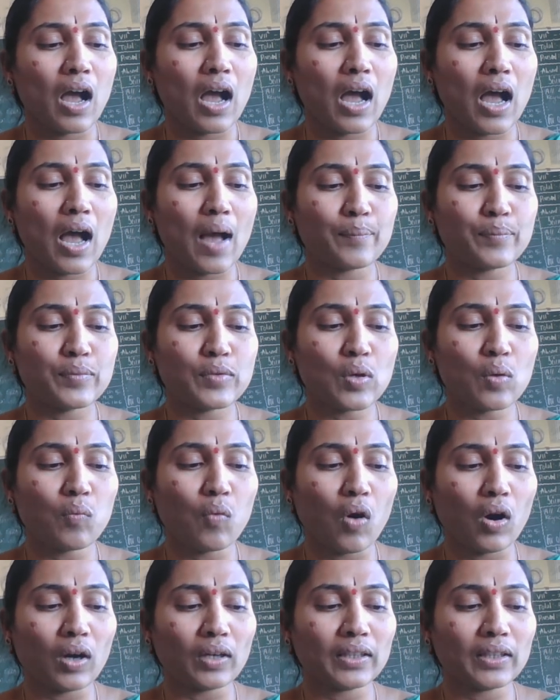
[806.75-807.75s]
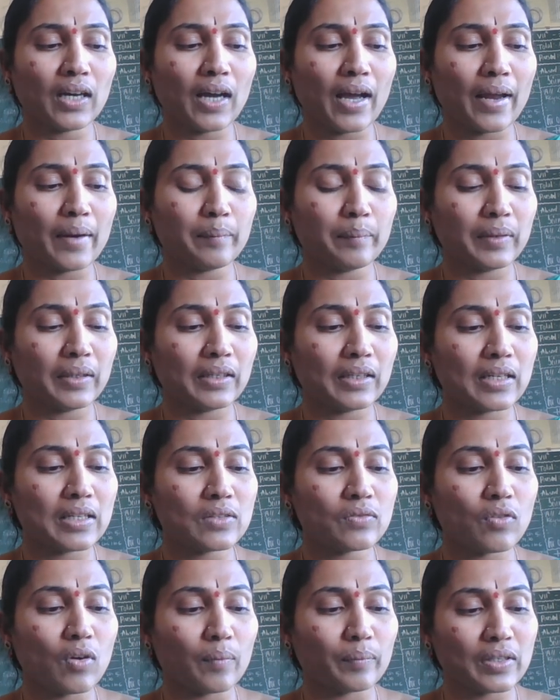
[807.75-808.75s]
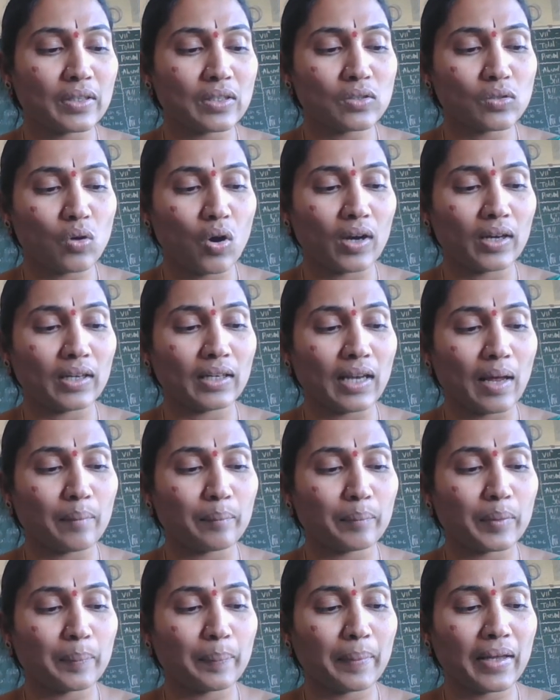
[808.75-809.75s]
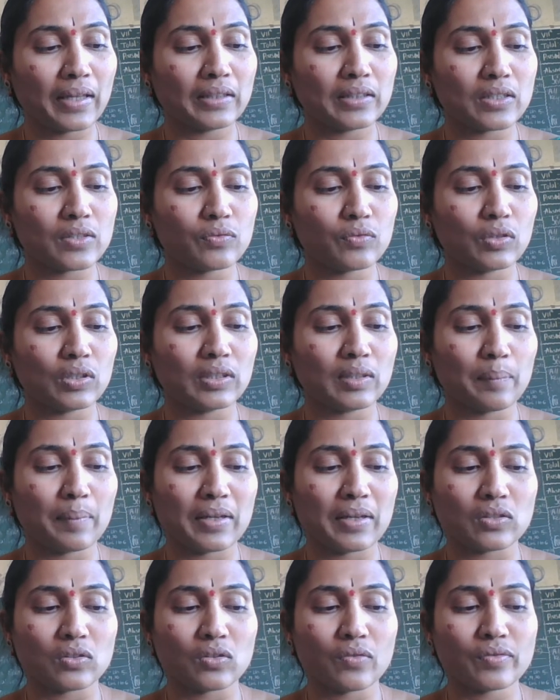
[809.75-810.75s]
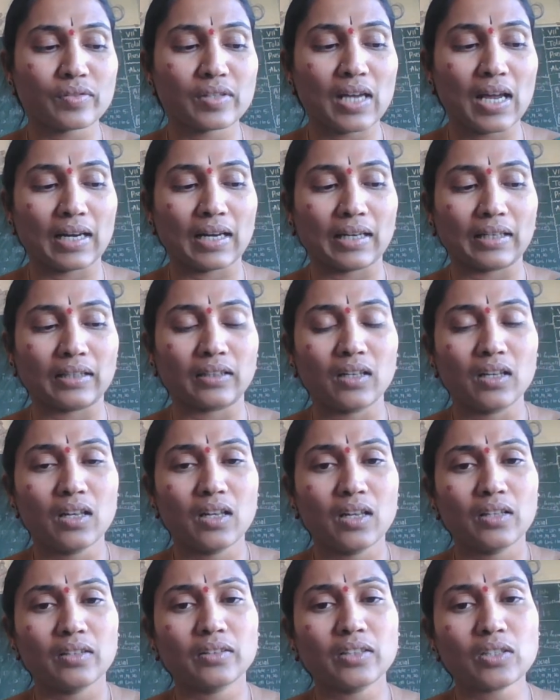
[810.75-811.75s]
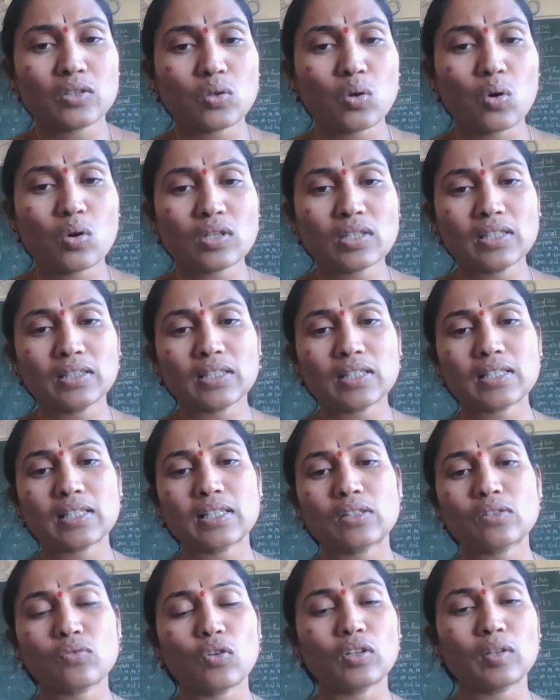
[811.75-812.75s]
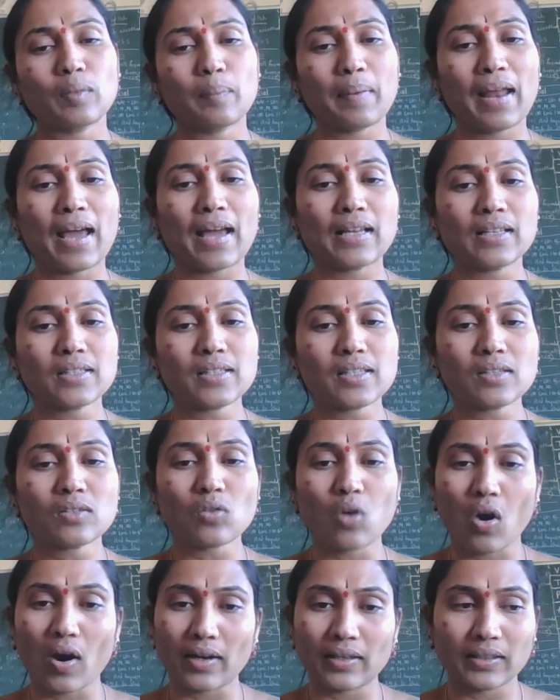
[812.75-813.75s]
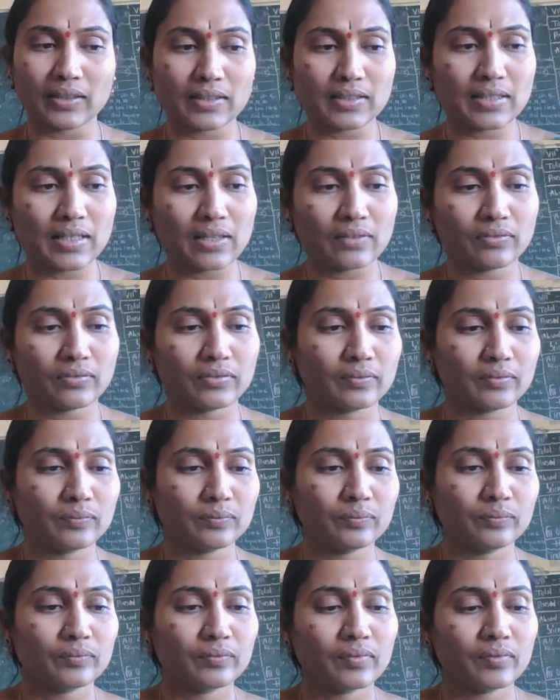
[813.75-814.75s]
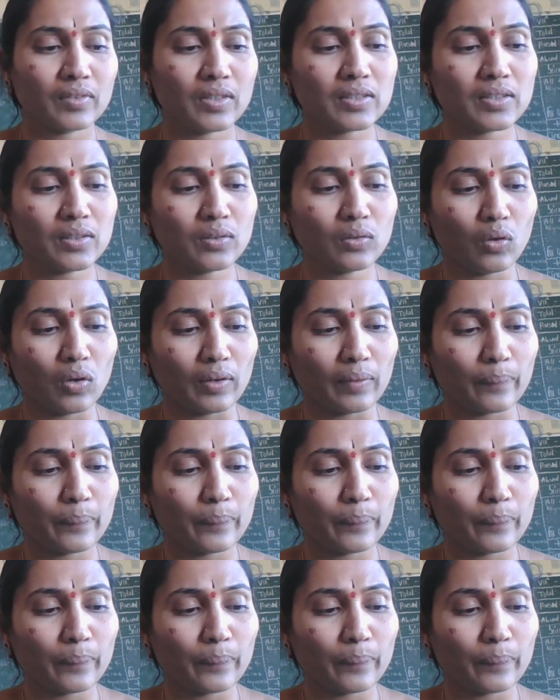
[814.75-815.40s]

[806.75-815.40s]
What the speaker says: absorb water and minerals from the soil and prepare this food in the presence of sunlight. The source in the sense for the plants is soil itself. Is it not?